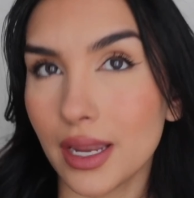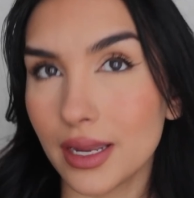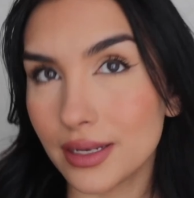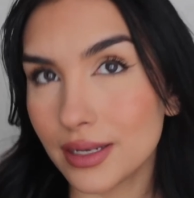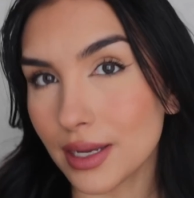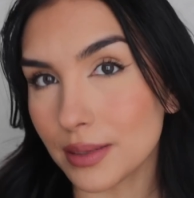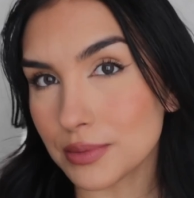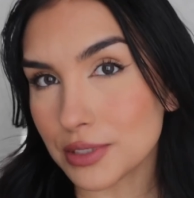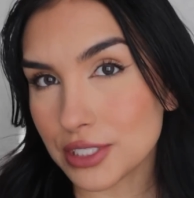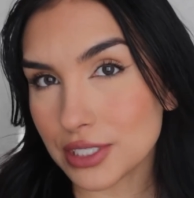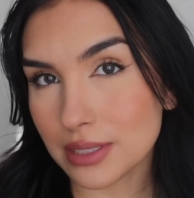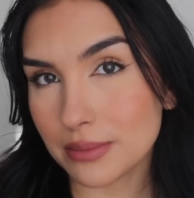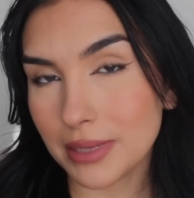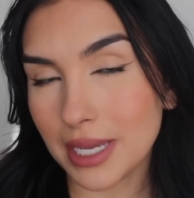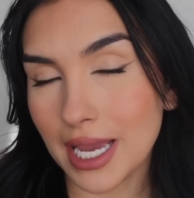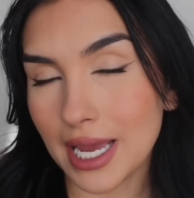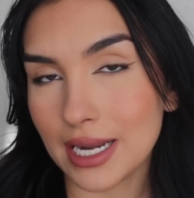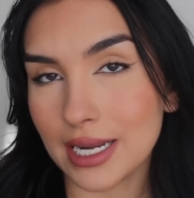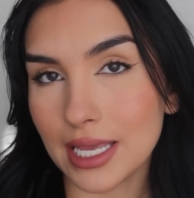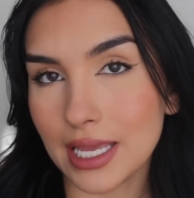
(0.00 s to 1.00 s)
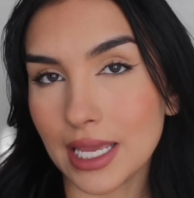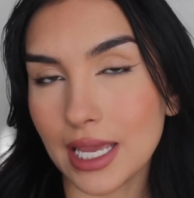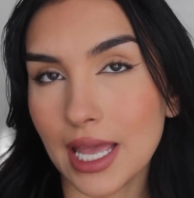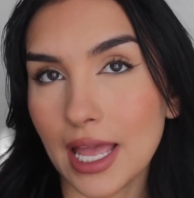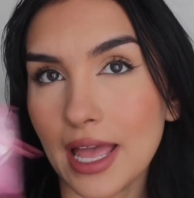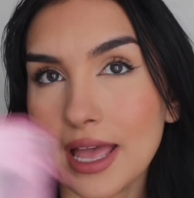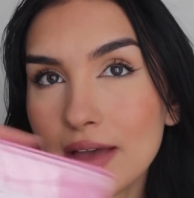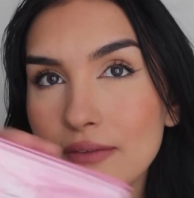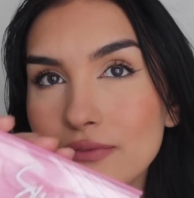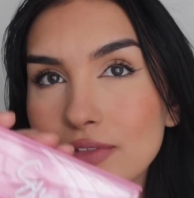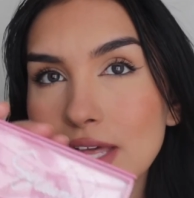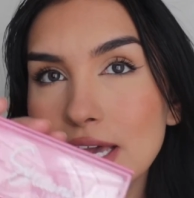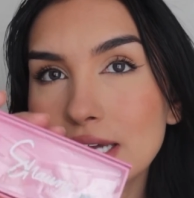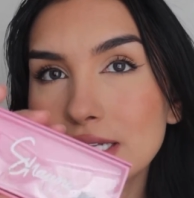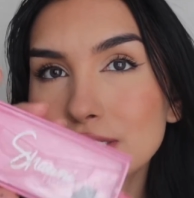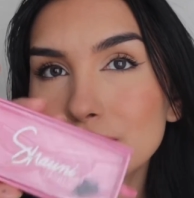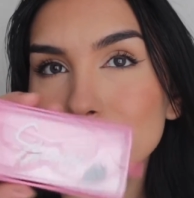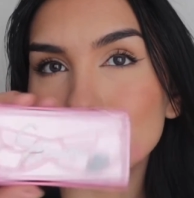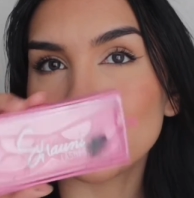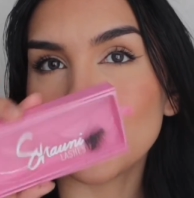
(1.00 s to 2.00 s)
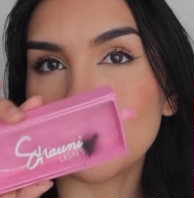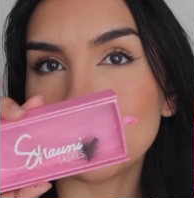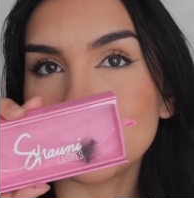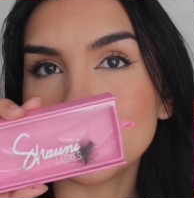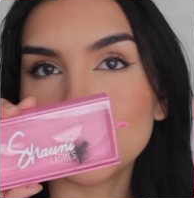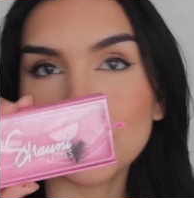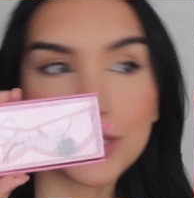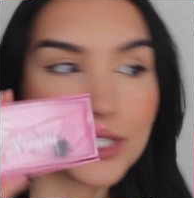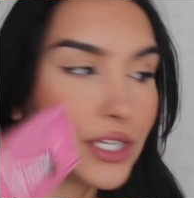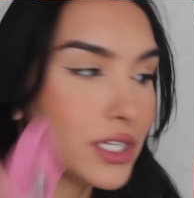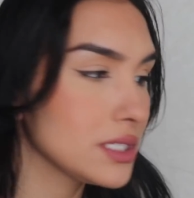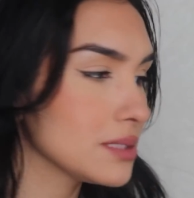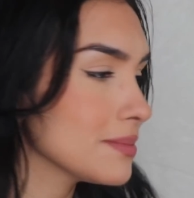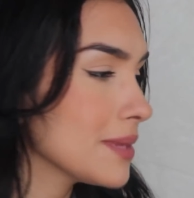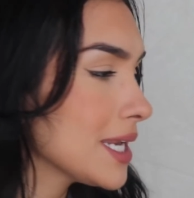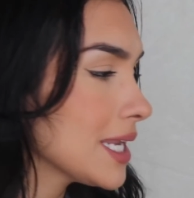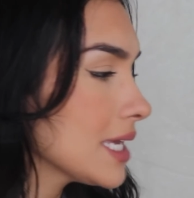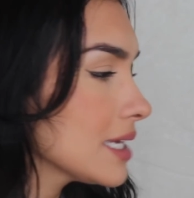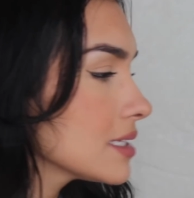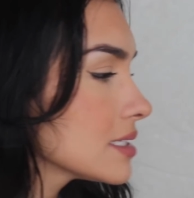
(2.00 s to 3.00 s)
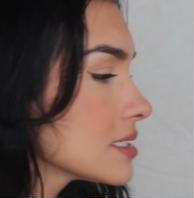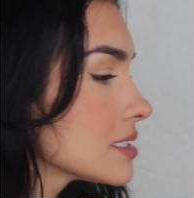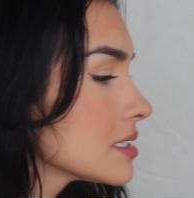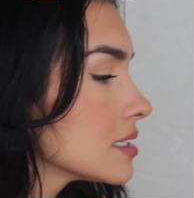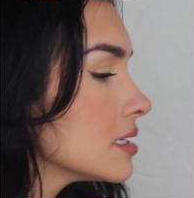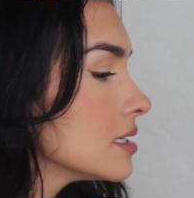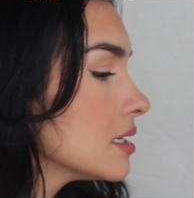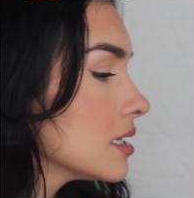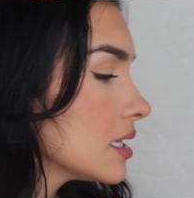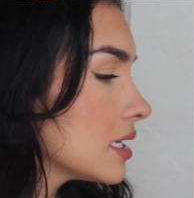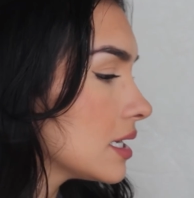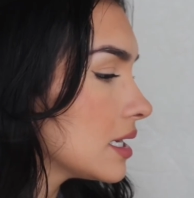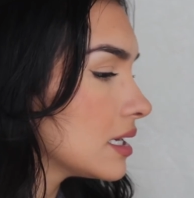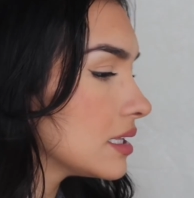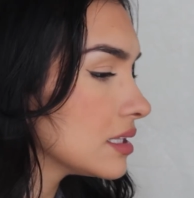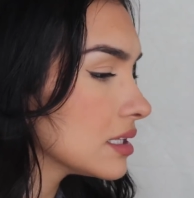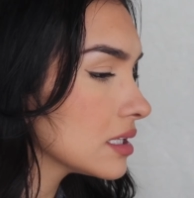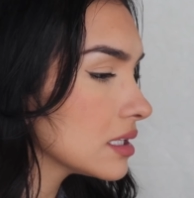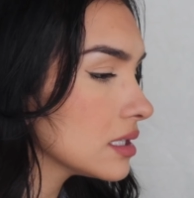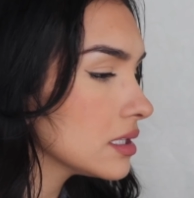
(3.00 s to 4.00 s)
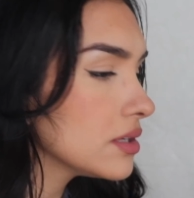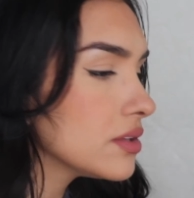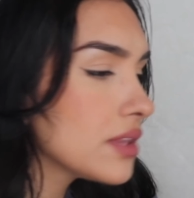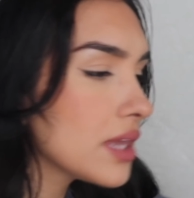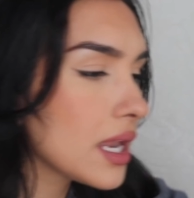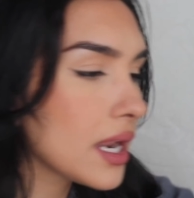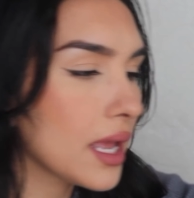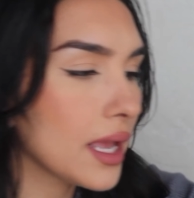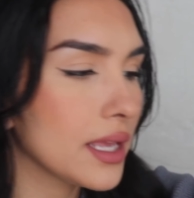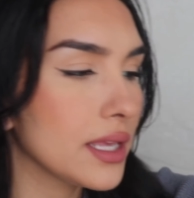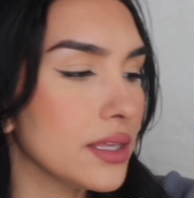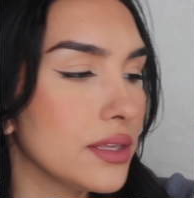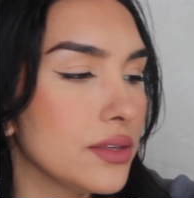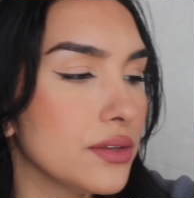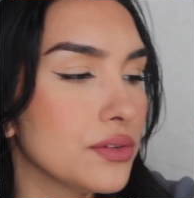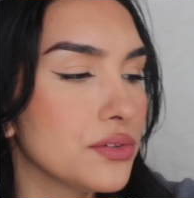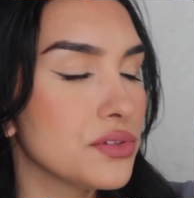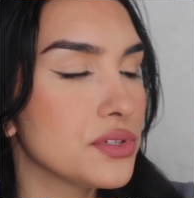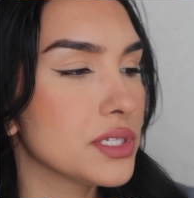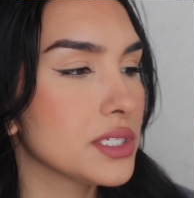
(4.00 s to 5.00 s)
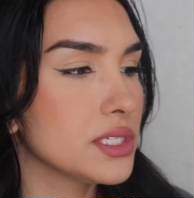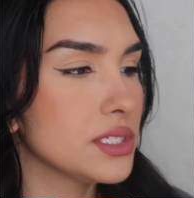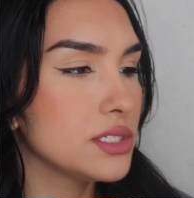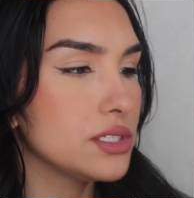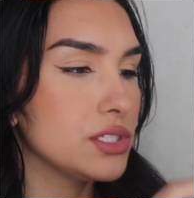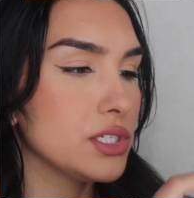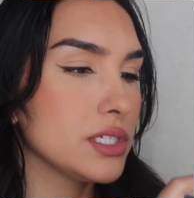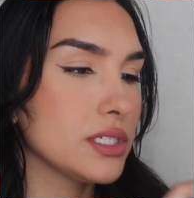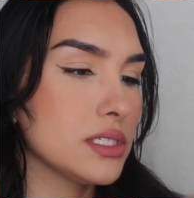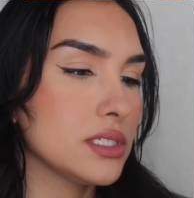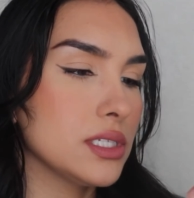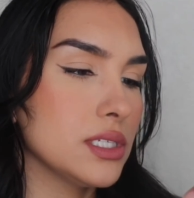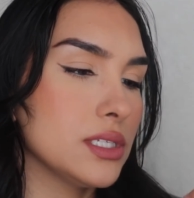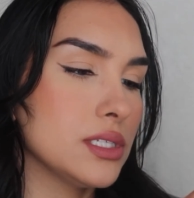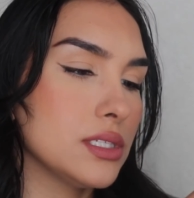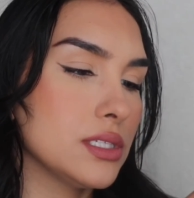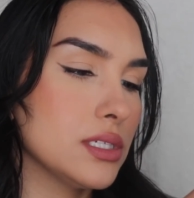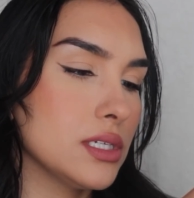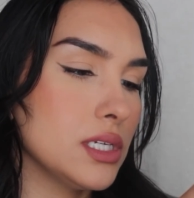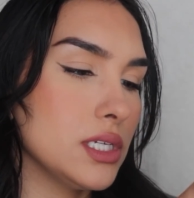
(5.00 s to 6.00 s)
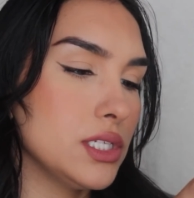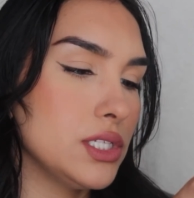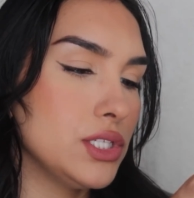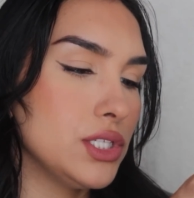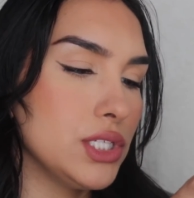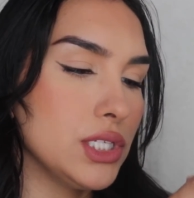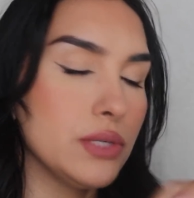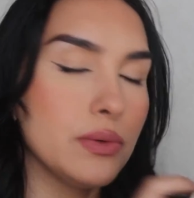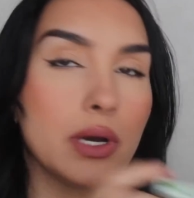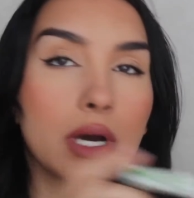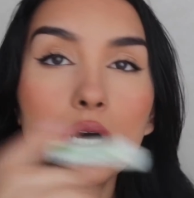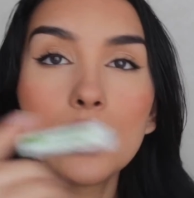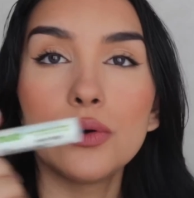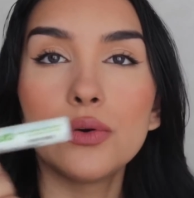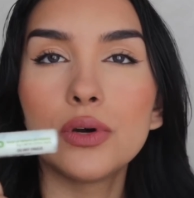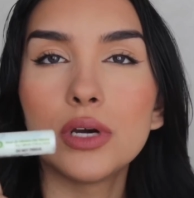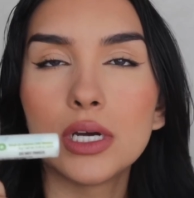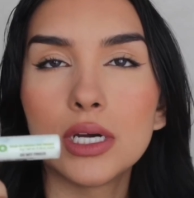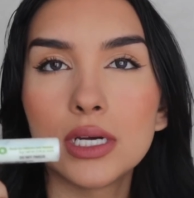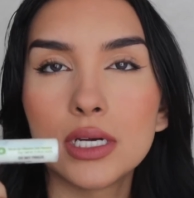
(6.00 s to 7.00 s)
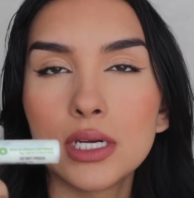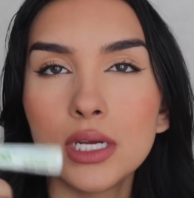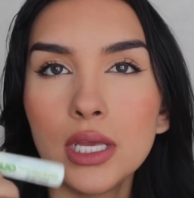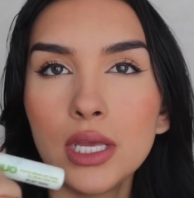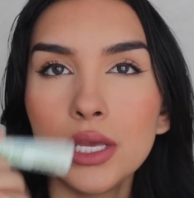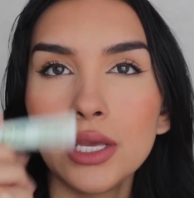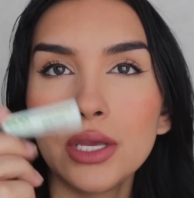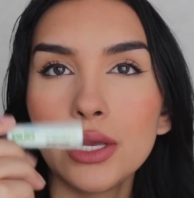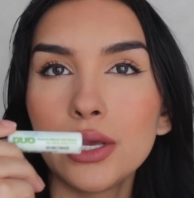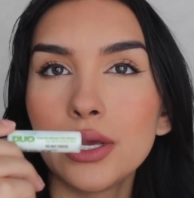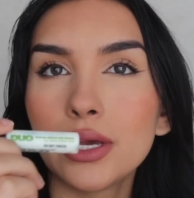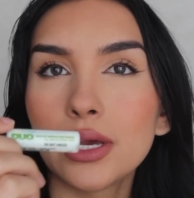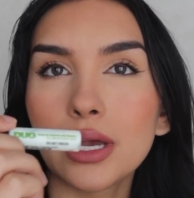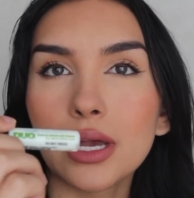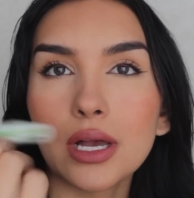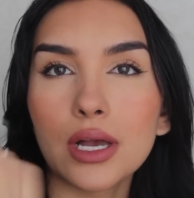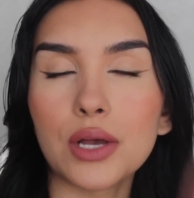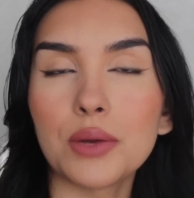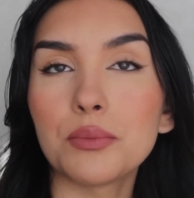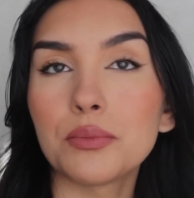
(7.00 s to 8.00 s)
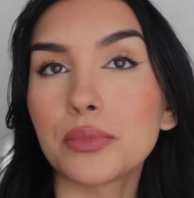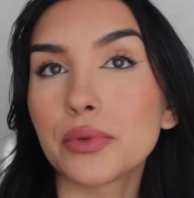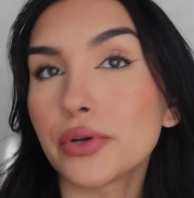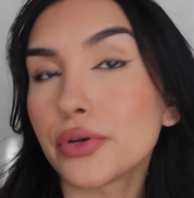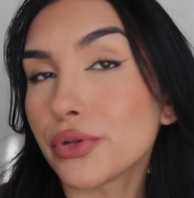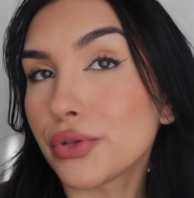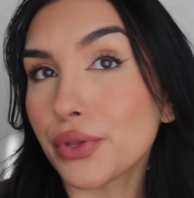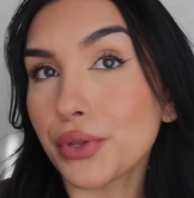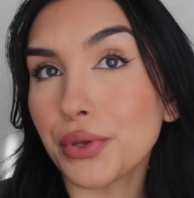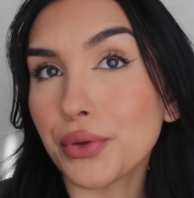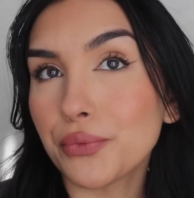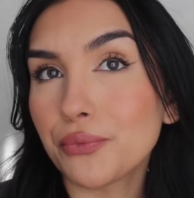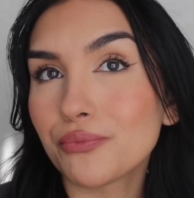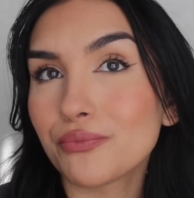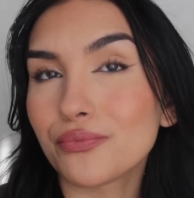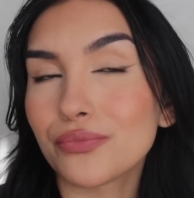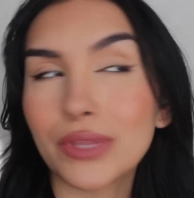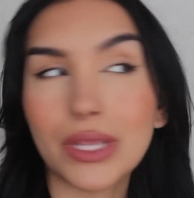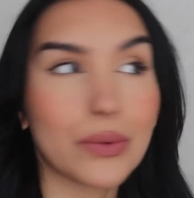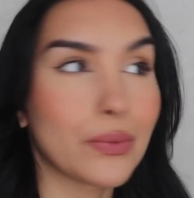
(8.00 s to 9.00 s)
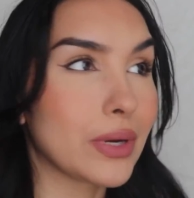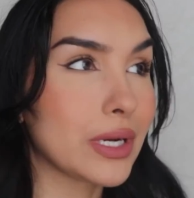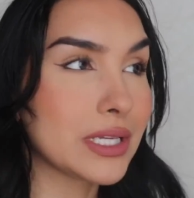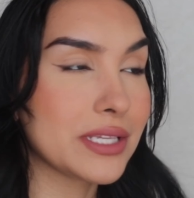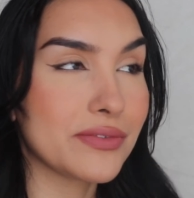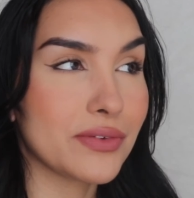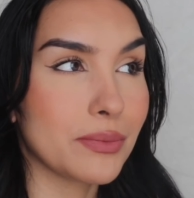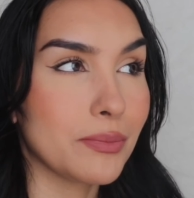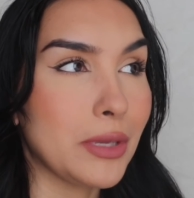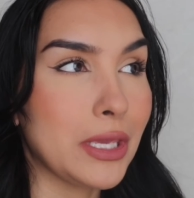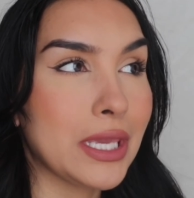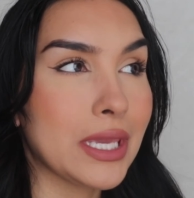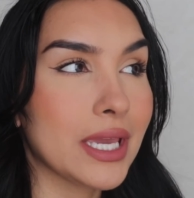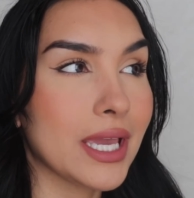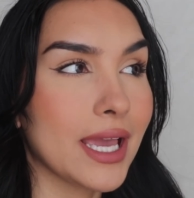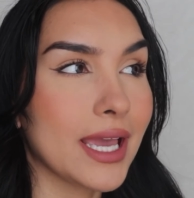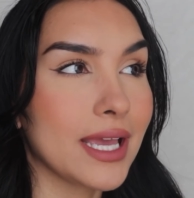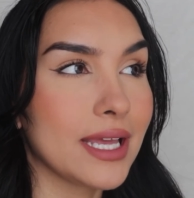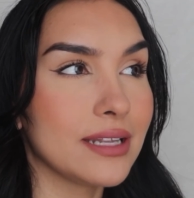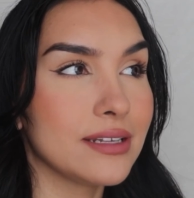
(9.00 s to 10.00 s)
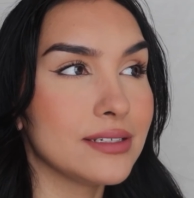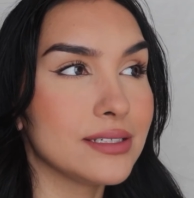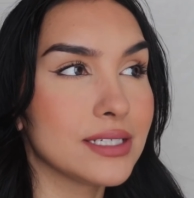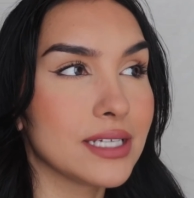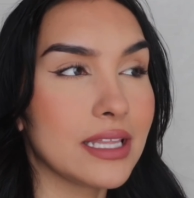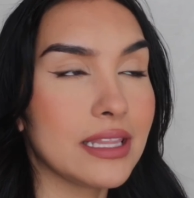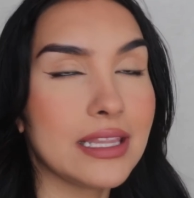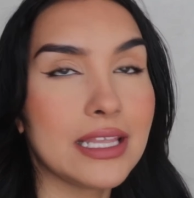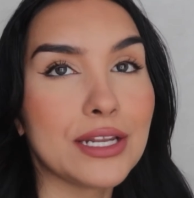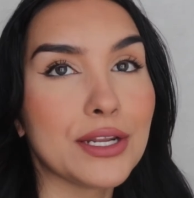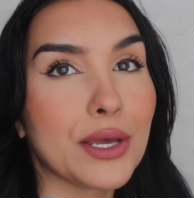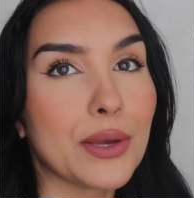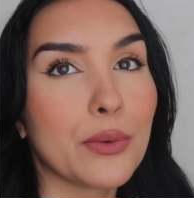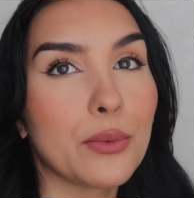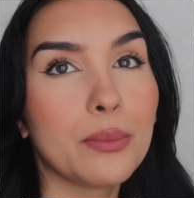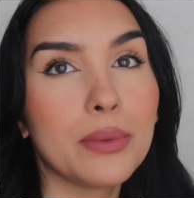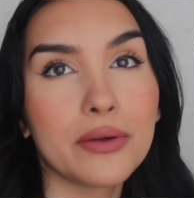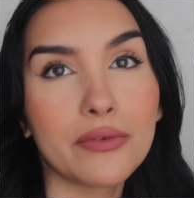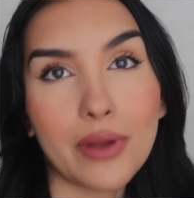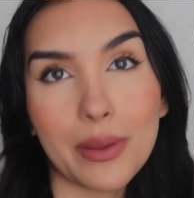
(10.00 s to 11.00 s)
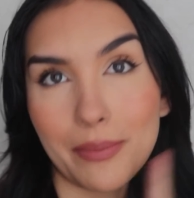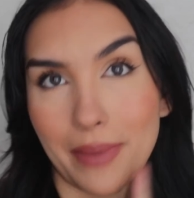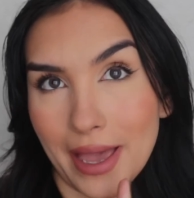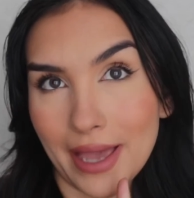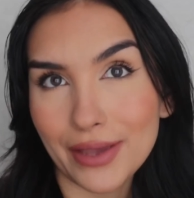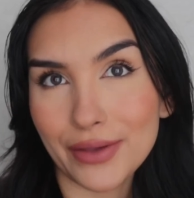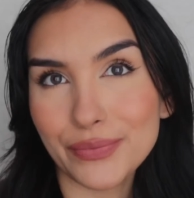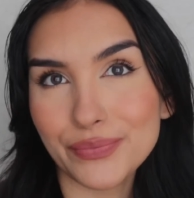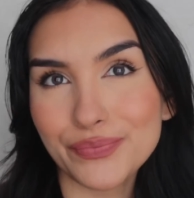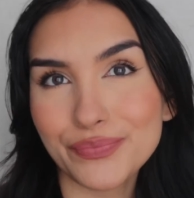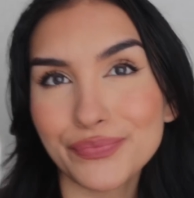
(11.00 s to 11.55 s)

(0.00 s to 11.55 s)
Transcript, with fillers: Now I'm just going to be adding a half lash from Shining Cosmetics. And the glue that I use is just this Duo um, glue. It works for me. And then I will be right back.